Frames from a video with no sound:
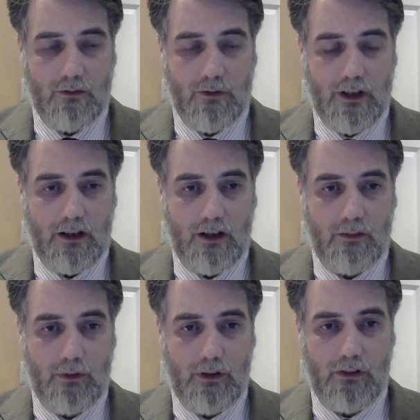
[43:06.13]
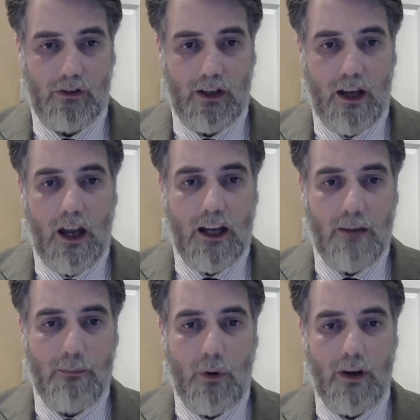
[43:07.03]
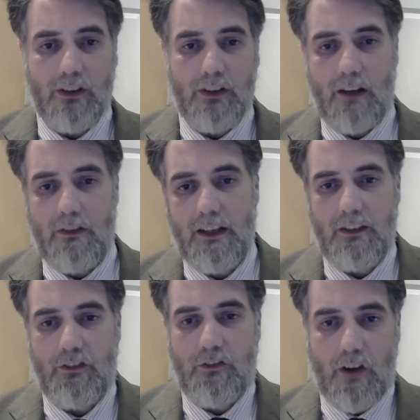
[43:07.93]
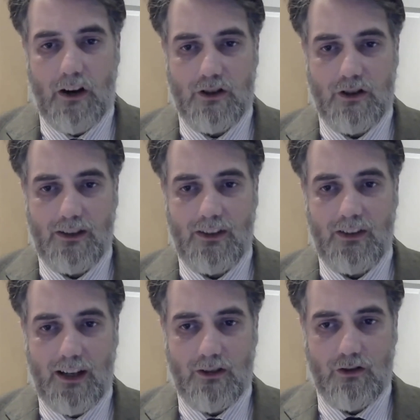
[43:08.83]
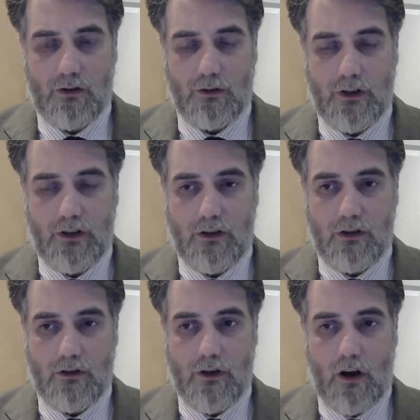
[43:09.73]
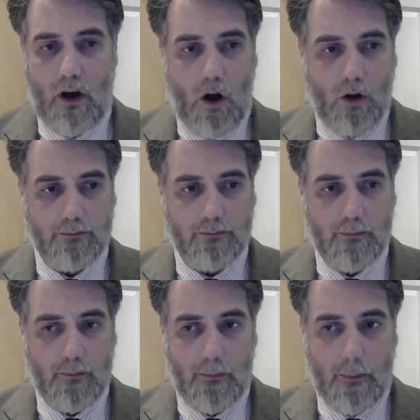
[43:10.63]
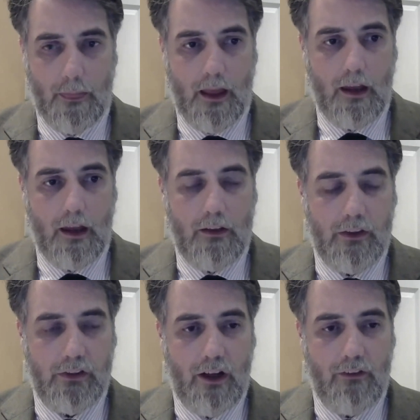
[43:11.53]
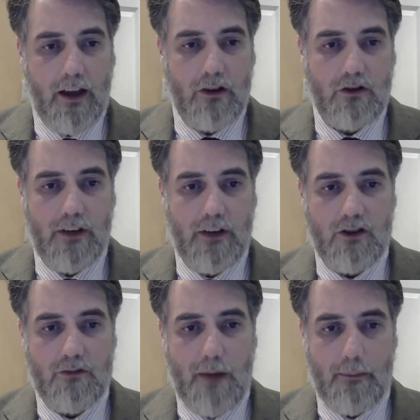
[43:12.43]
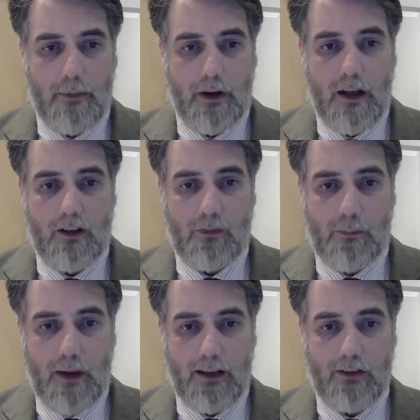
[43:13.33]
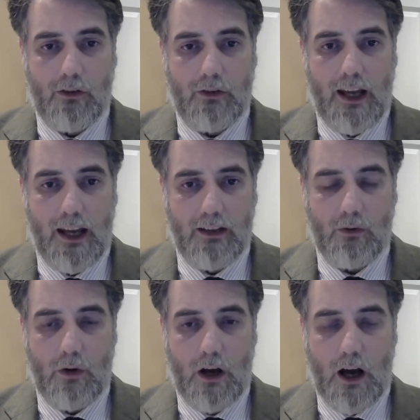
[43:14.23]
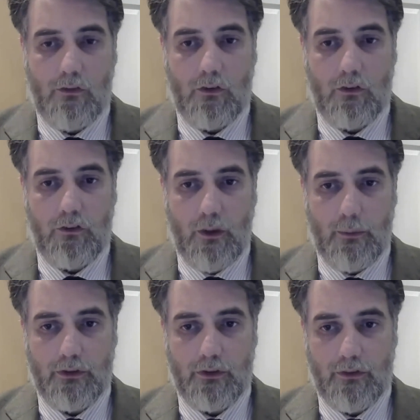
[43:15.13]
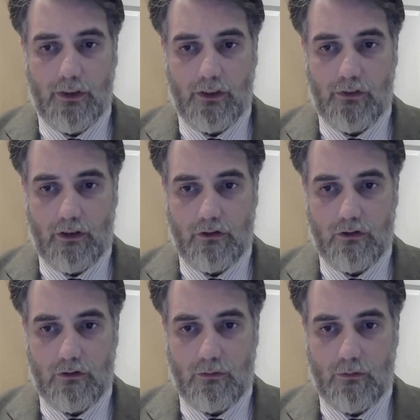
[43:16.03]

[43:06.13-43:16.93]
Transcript: within a community, he points out that each function is essential to the good of the whole. The salvation of each member depends on his or her fulfillment of this function.